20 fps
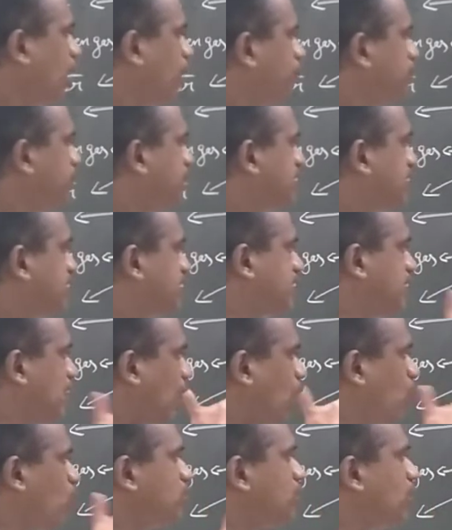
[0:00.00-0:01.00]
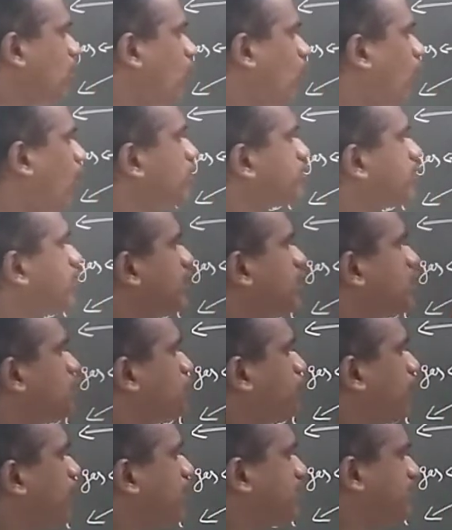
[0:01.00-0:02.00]
Means now the water is
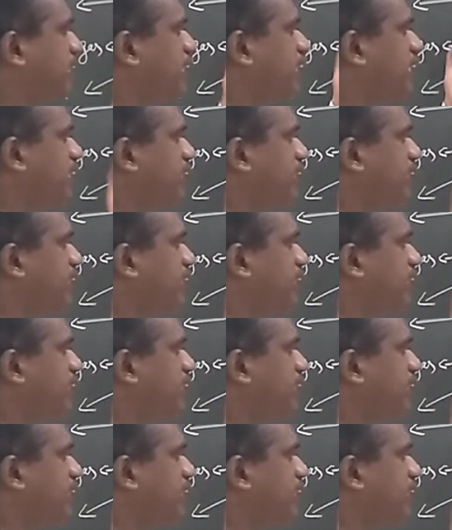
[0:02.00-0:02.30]
present